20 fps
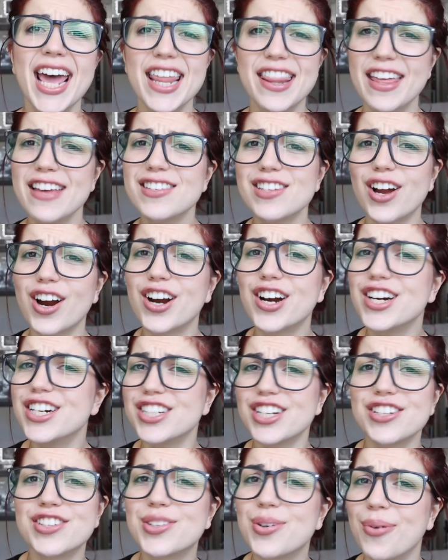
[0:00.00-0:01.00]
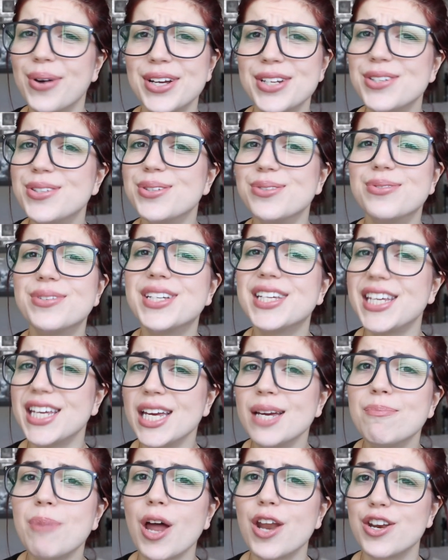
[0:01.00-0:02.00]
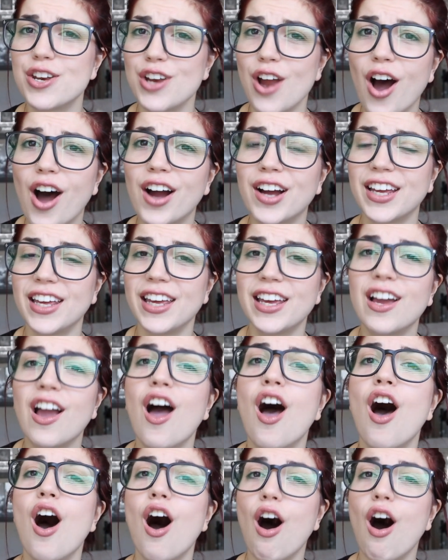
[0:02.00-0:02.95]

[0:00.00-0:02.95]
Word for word: this urge is going to keep knocking